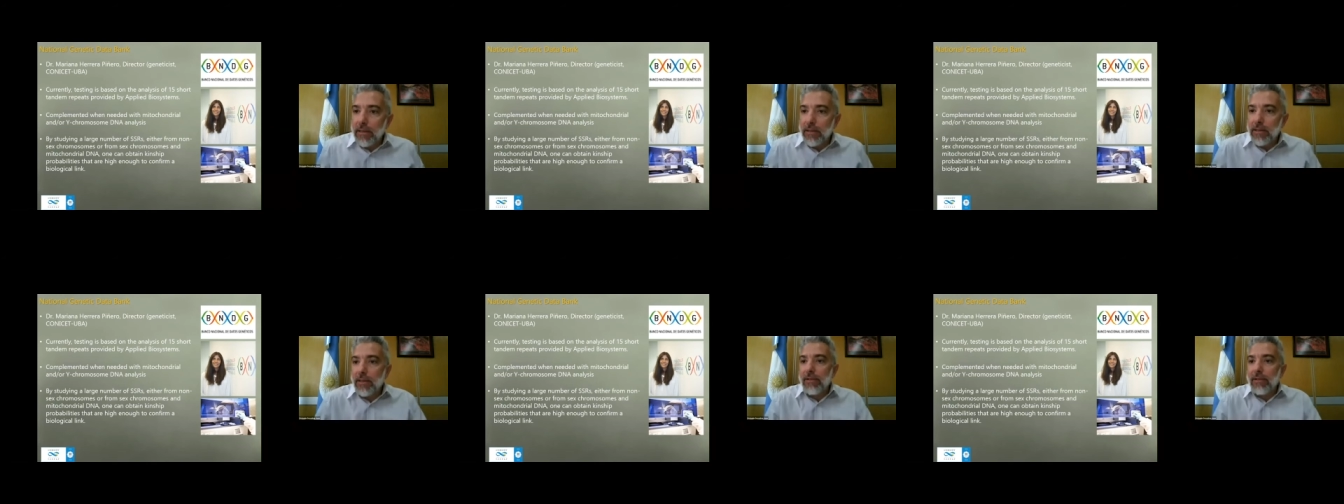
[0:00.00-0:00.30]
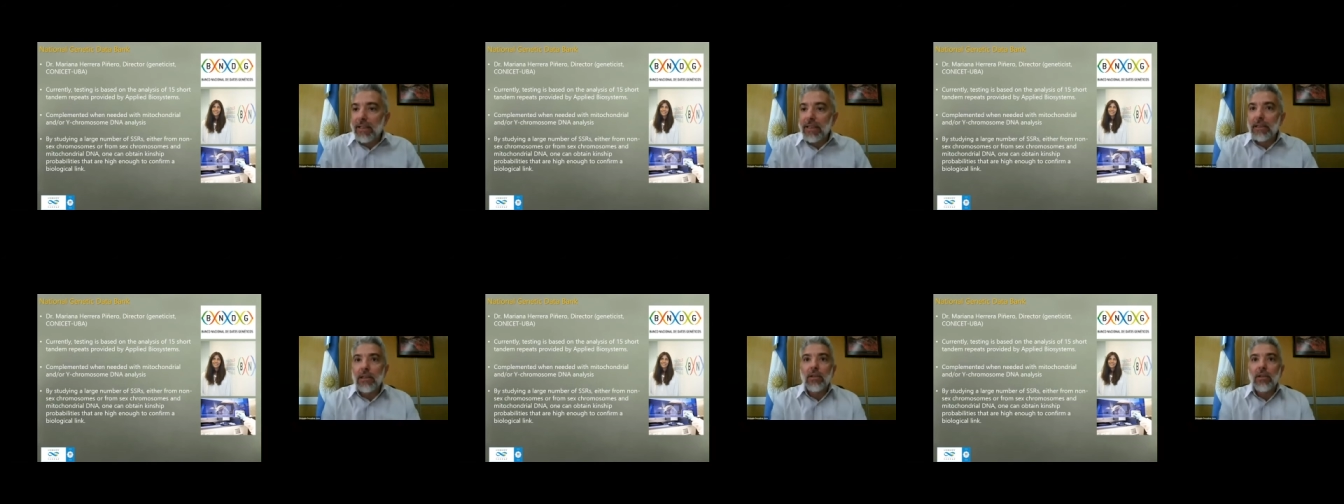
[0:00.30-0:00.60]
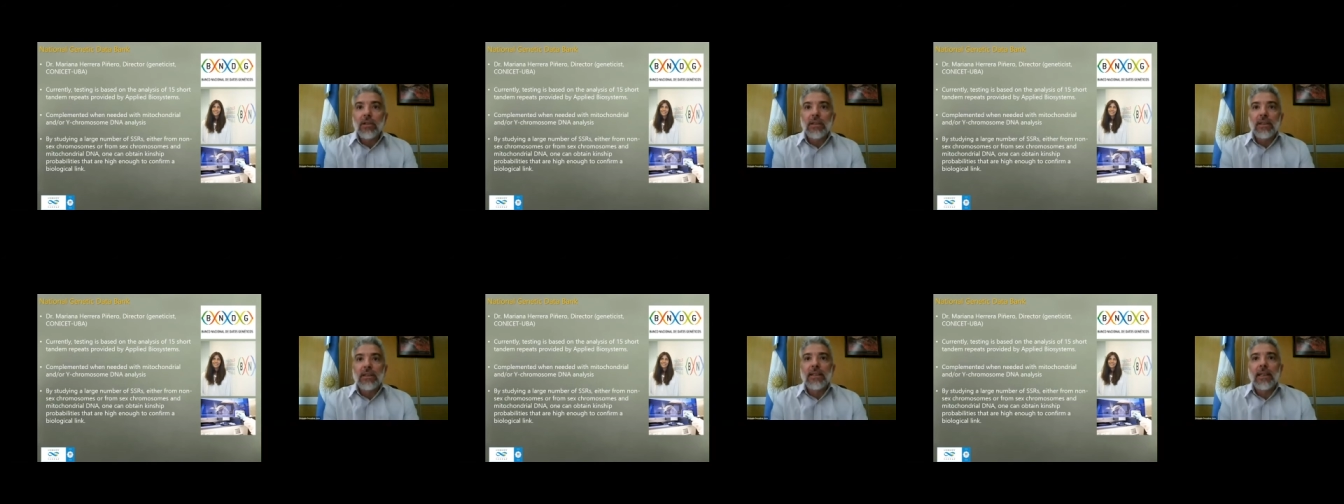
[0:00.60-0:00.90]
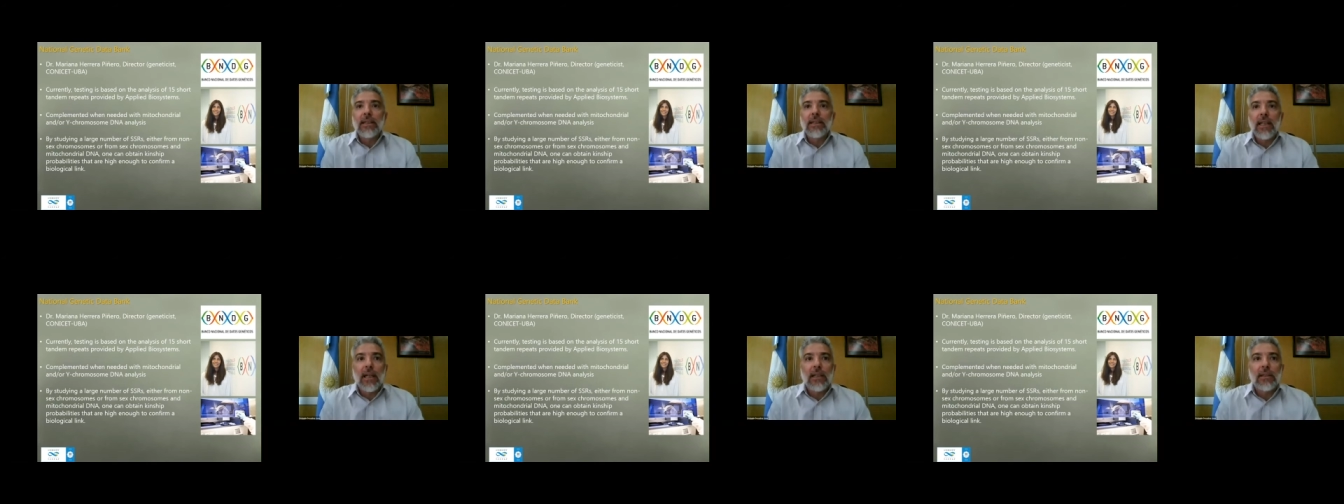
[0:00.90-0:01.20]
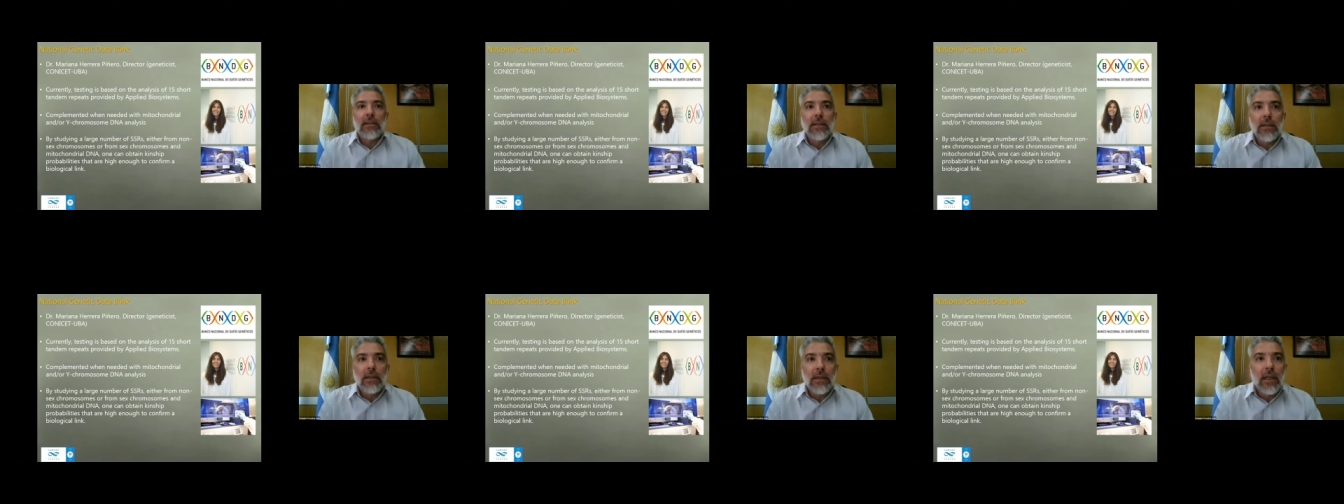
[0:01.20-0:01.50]
integrating CONICET
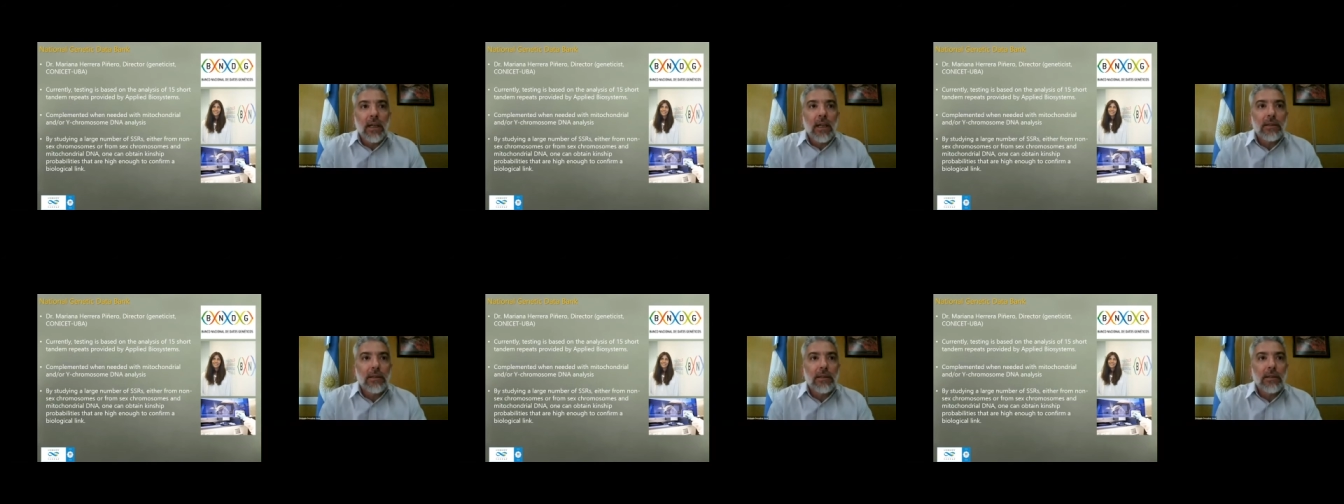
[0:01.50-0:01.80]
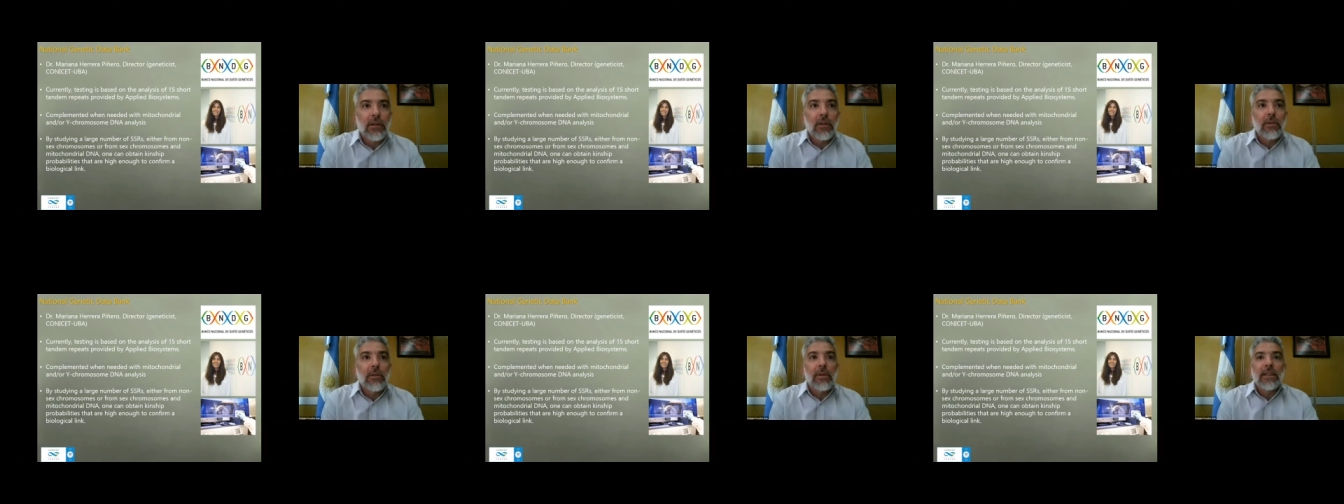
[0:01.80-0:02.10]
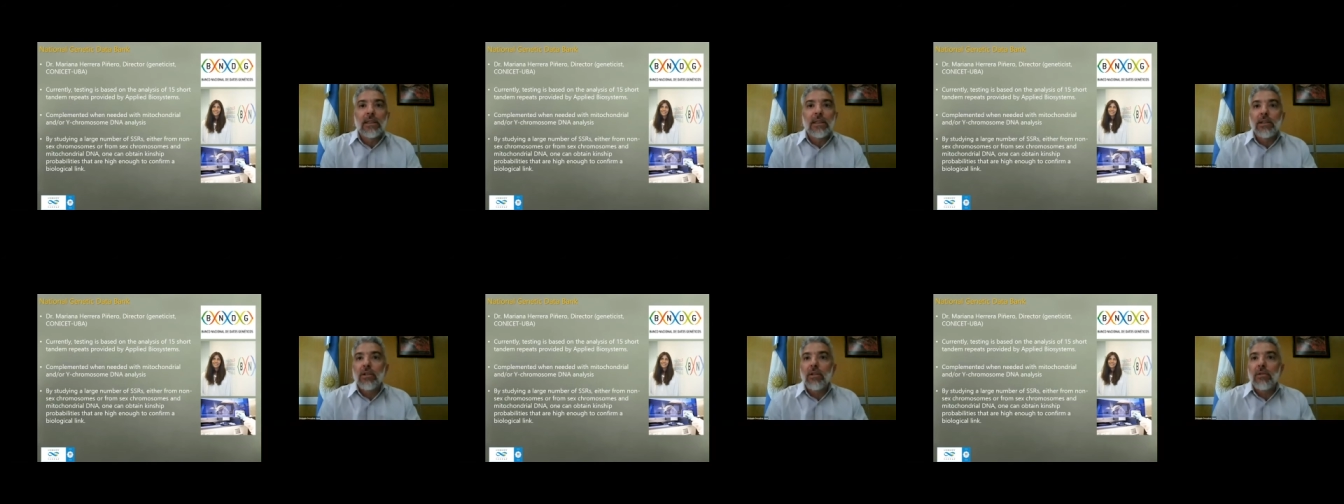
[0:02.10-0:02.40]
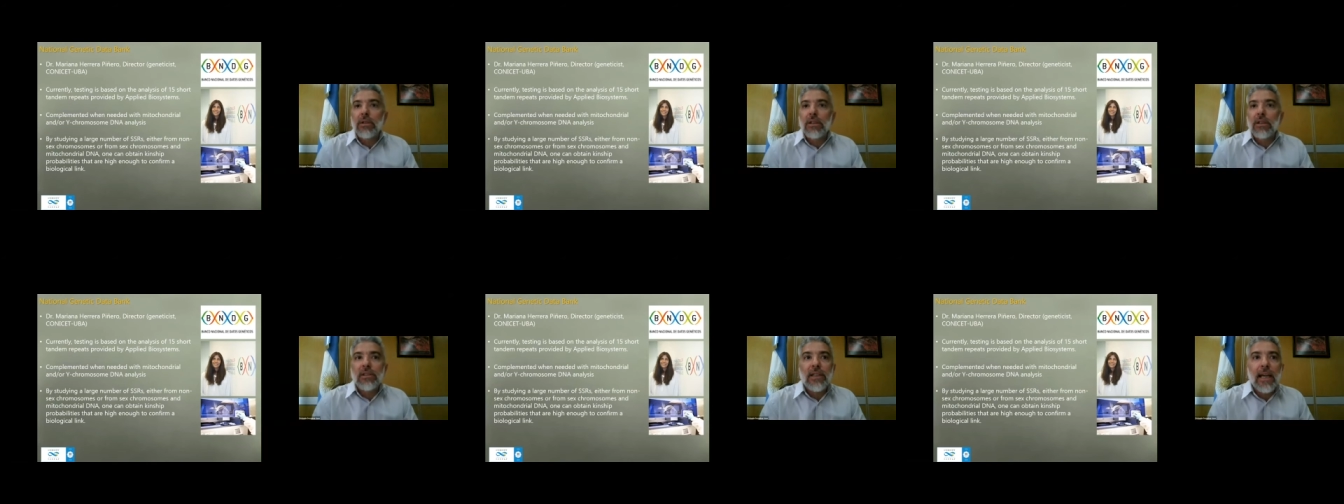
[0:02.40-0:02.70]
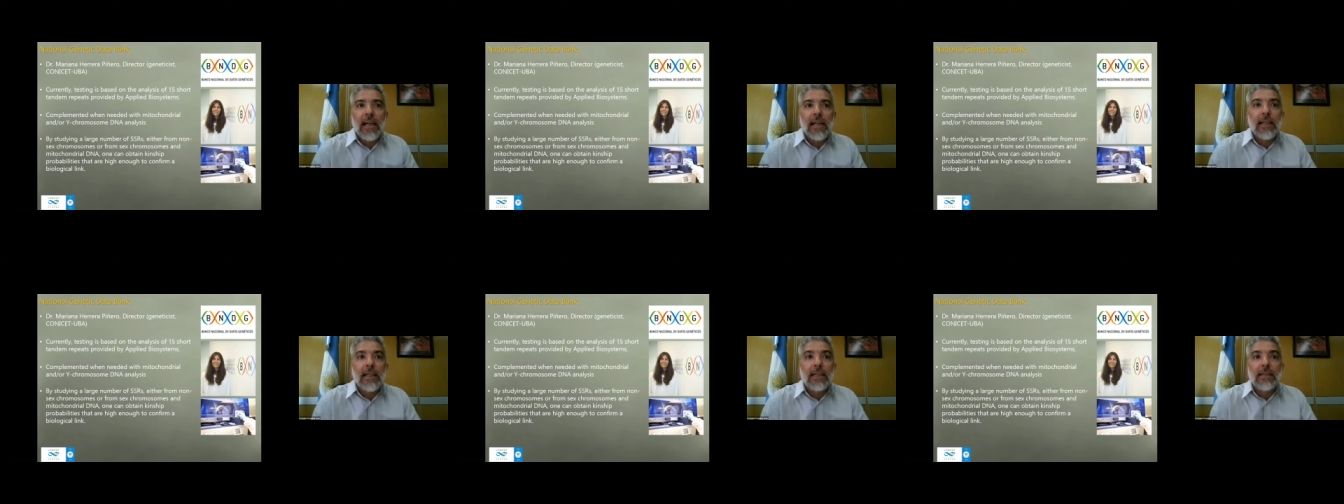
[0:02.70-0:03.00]
and, and University of Buenos
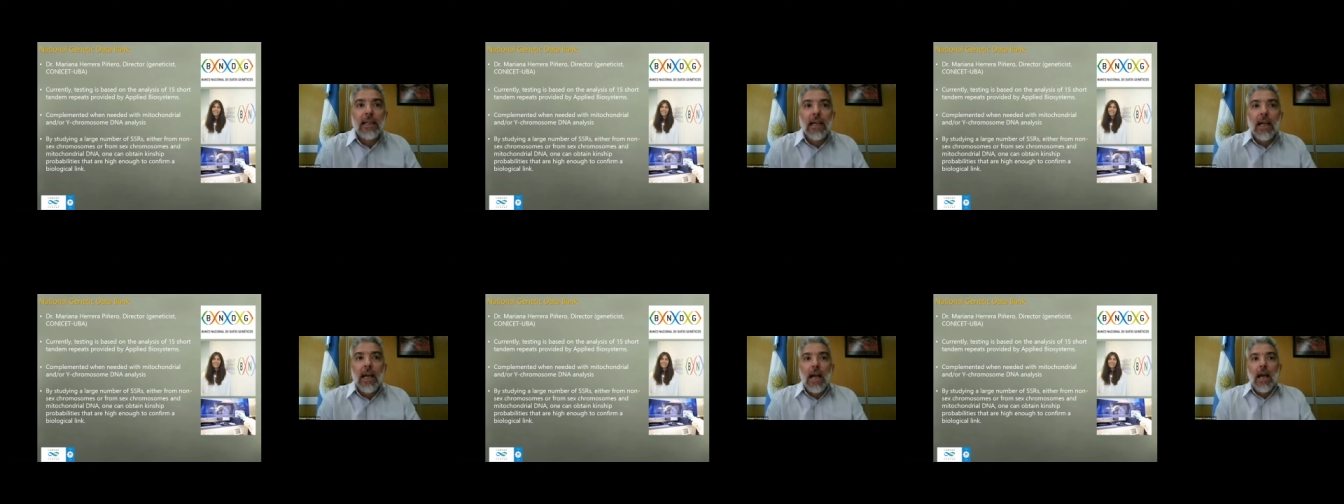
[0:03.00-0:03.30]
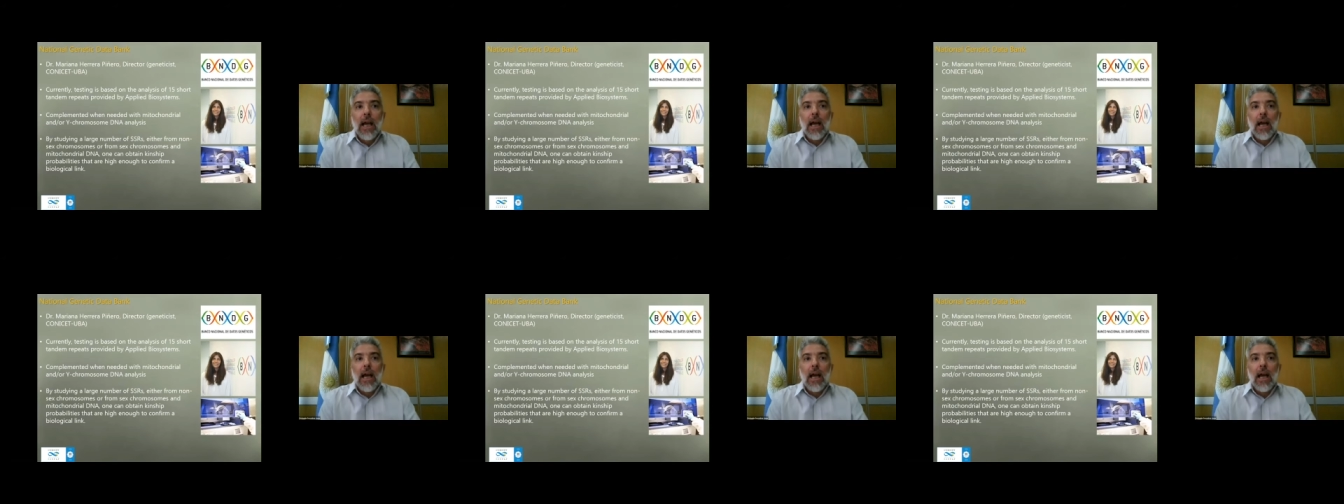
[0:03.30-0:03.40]
Aires.